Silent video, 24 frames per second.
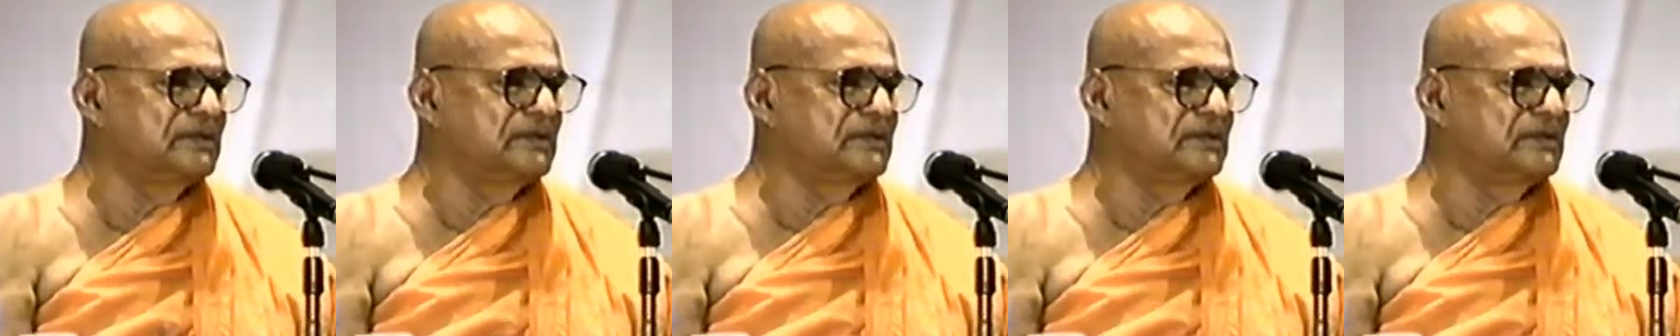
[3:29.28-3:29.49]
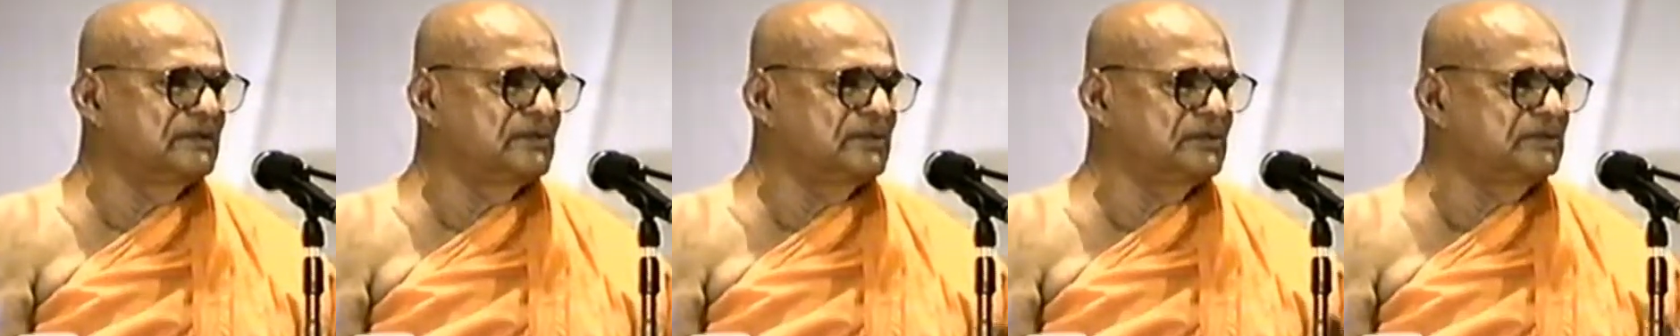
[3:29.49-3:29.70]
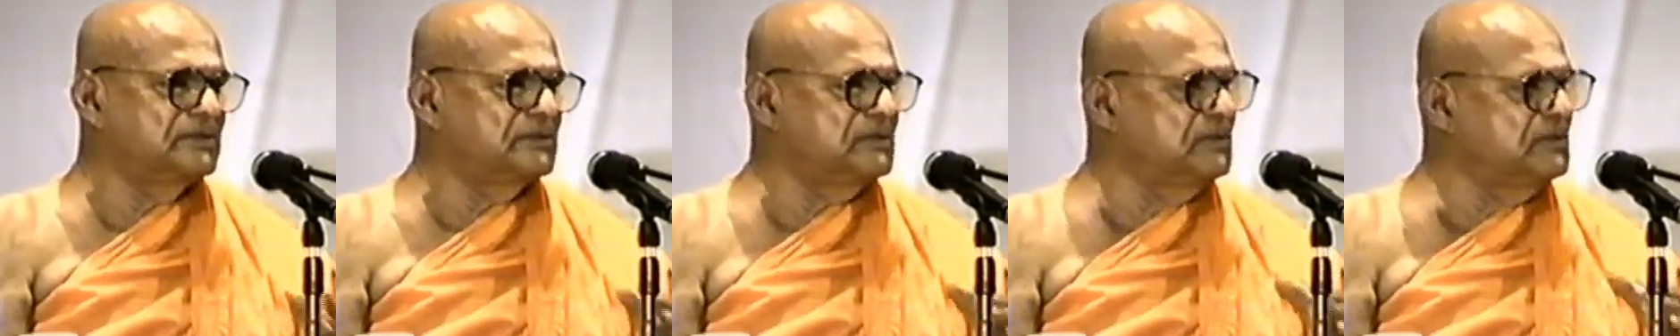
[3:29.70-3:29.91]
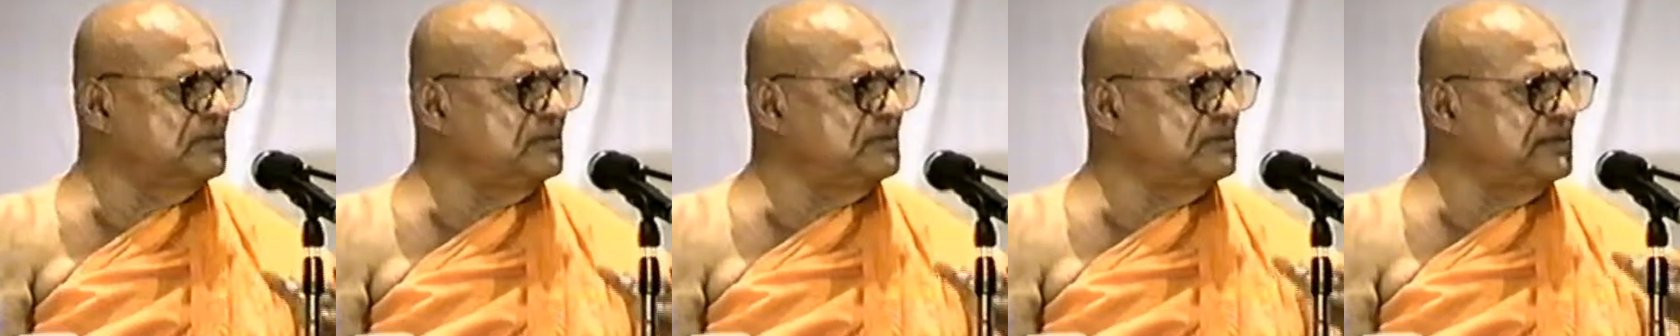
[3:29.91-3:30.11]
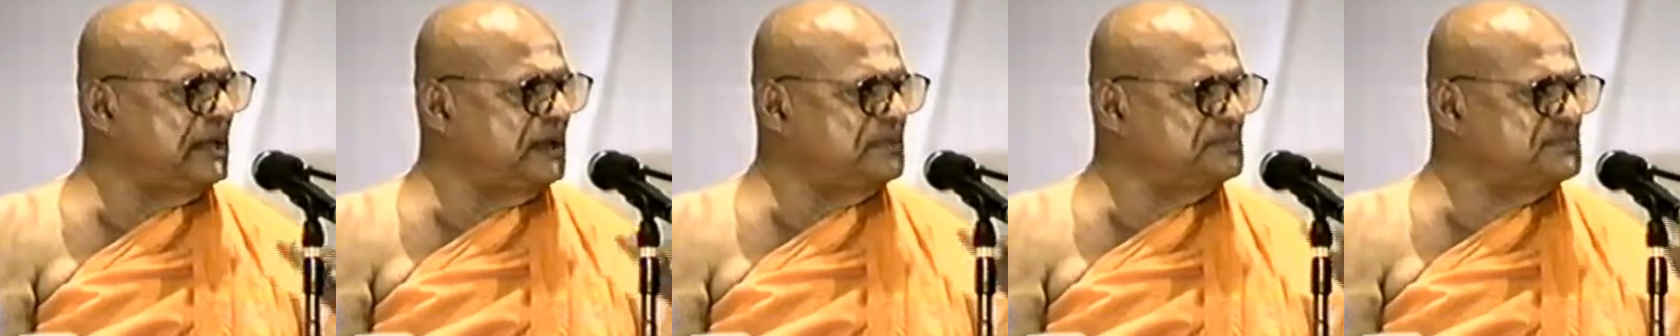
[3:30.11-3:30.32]
Not
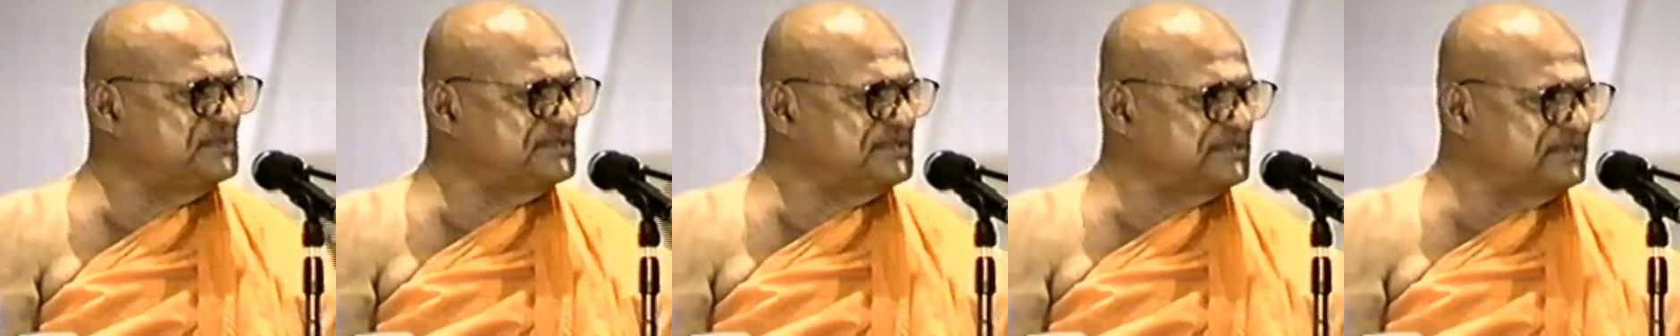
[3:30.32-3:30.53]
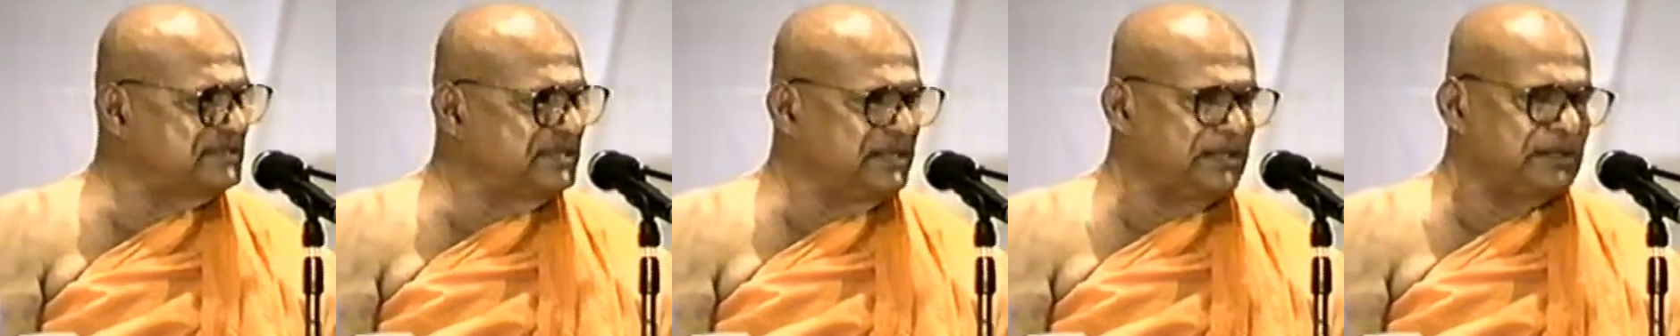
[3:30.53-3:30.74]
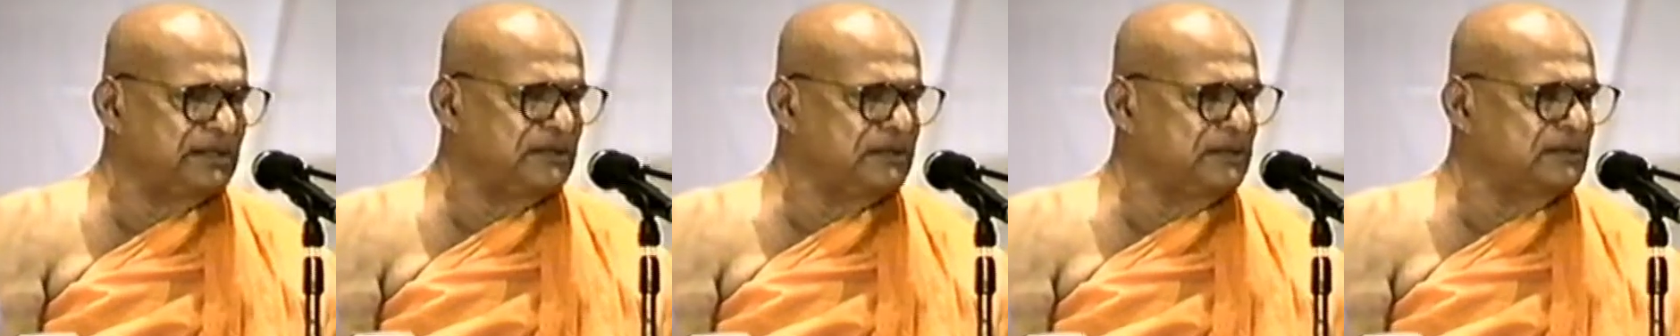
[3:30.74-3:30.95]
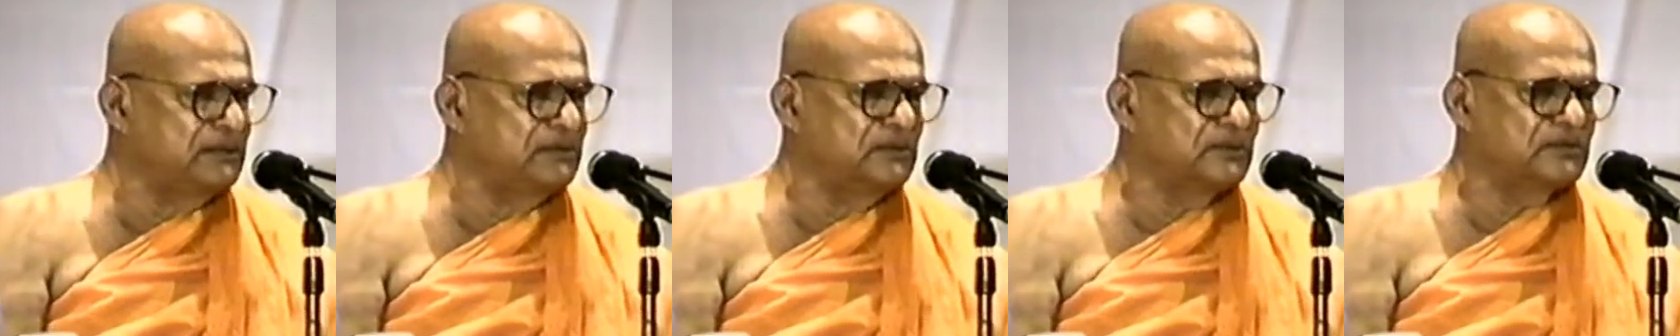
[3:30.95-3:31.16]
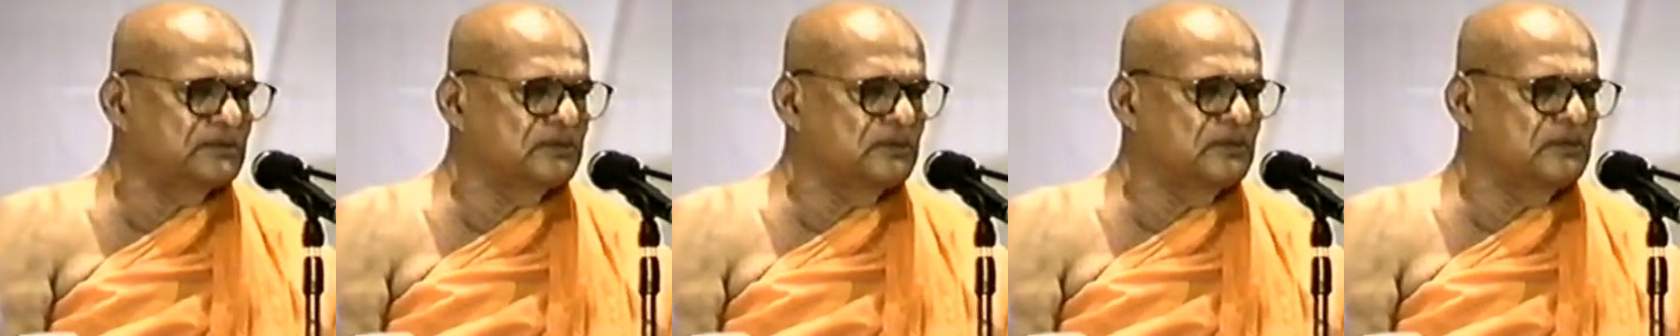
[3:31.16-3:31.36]
only abstaining,
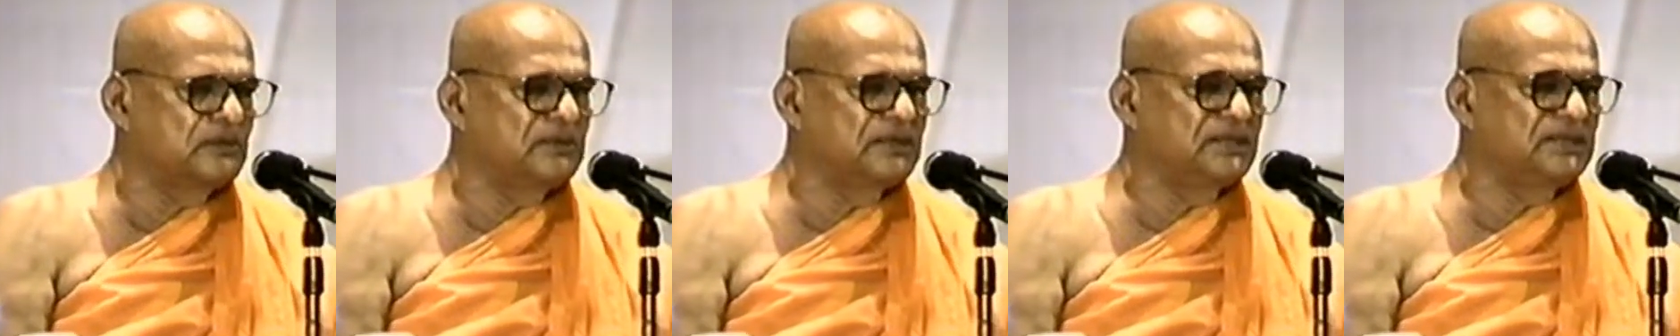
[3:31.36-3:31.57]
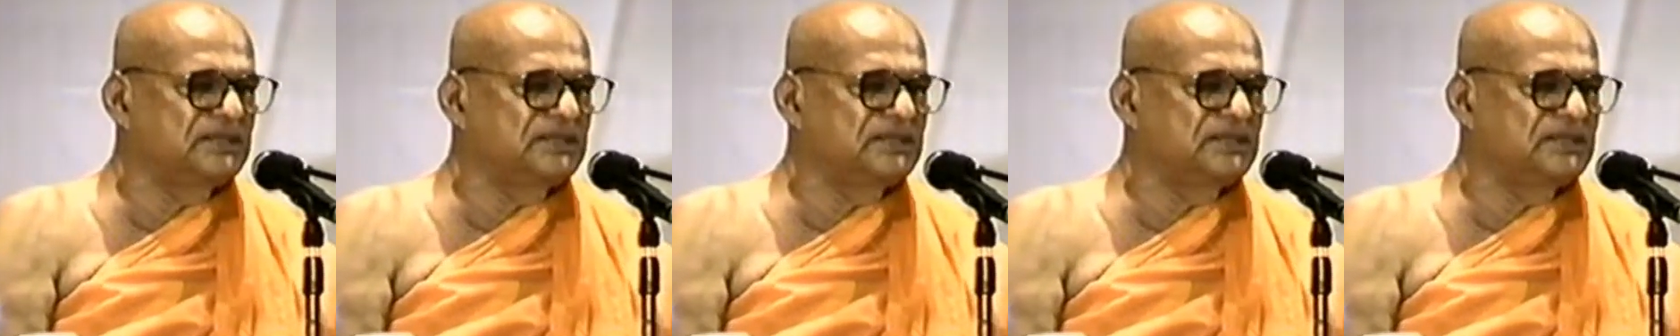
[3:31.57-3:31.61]
not only